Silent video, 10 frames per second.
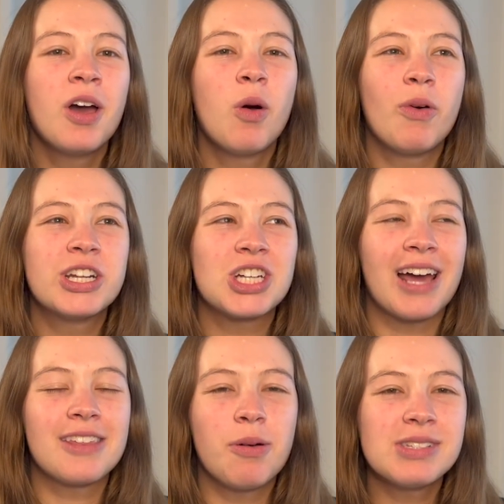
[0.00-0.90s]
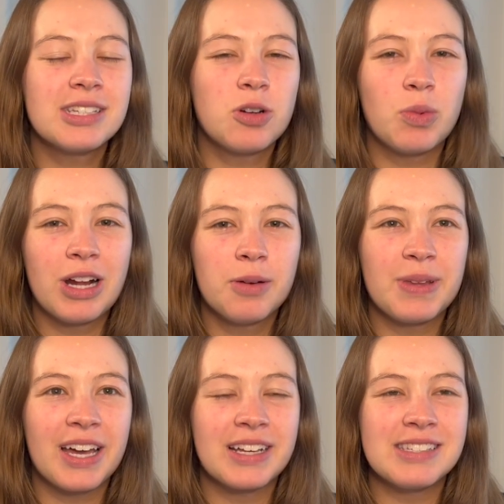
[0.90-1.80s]
which I thought was a little weird
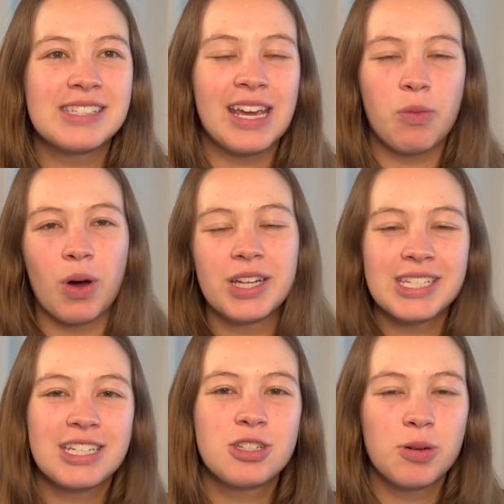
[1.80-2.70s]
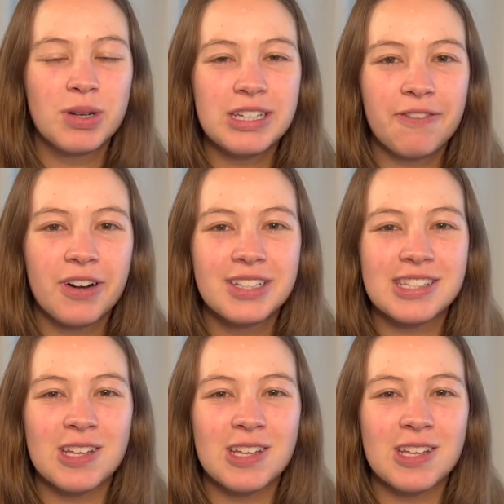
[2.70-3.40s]
because day 1 and day 2 were different.